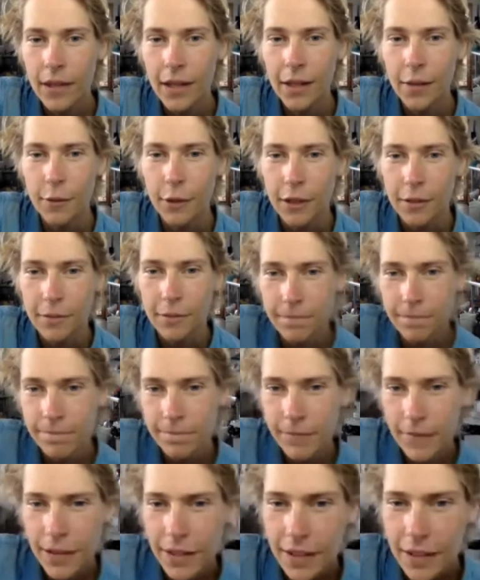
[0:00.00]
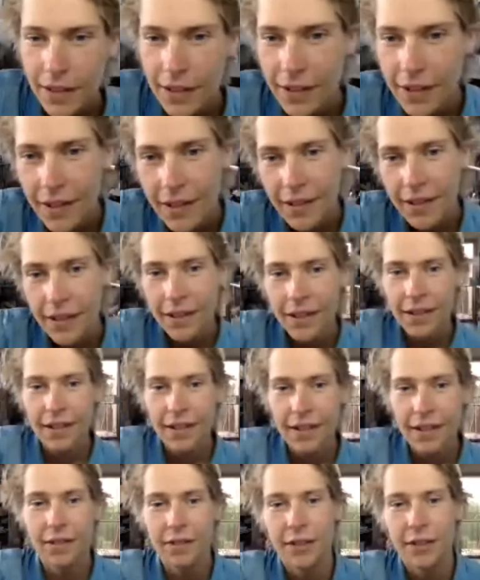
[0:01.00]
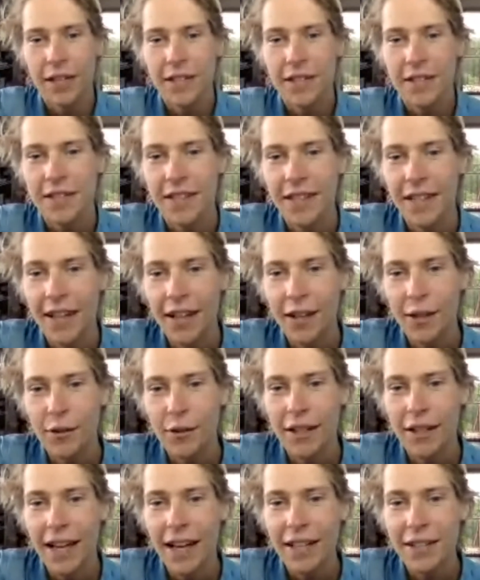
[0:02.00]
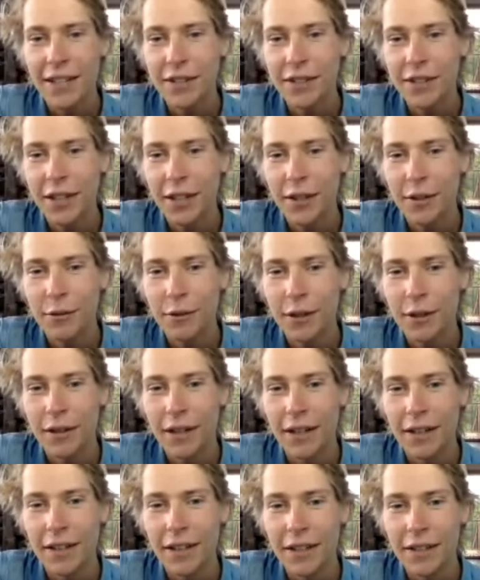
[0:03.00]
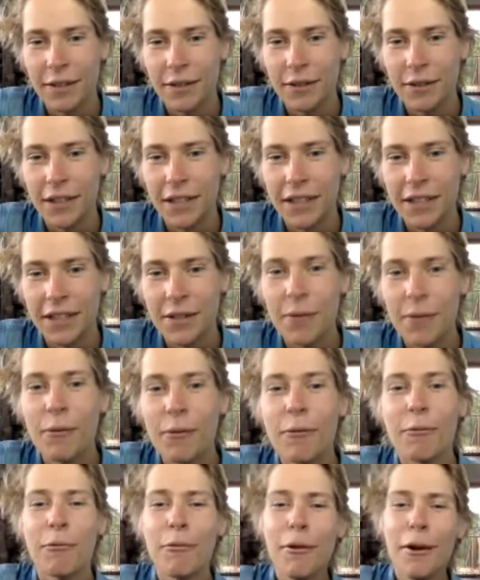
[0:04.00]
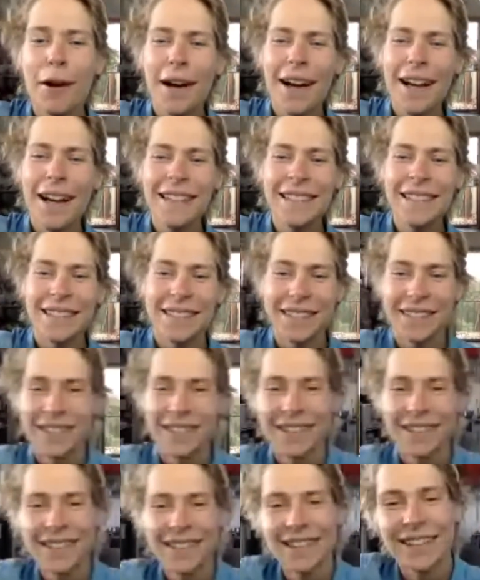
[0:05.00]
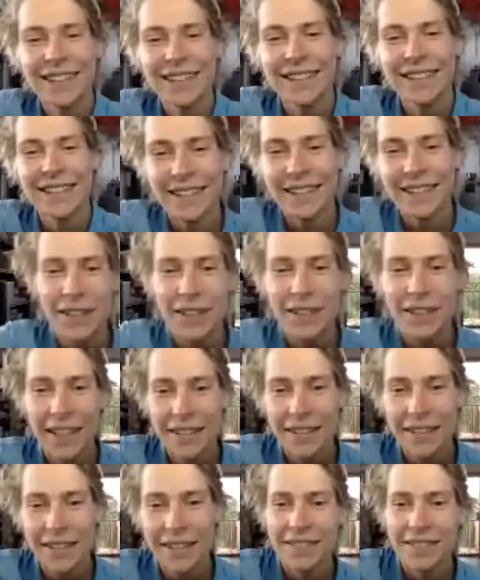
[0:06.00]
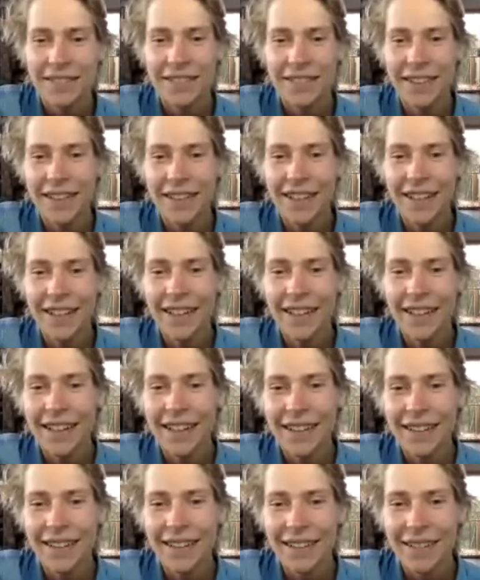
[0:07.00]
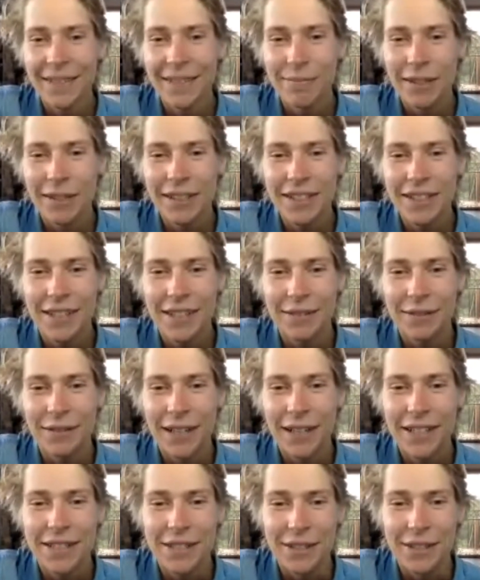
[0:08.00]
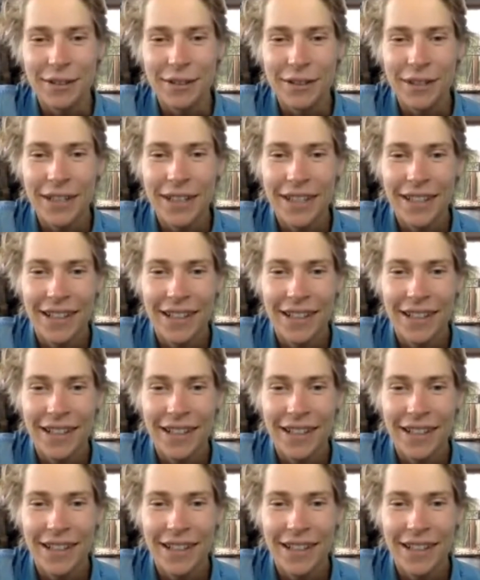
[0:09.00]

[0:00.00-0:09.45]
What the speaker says: Anyway, Vanessa said, LOL, actually, other way around. I knew your age. What? Okay. But at least I read you.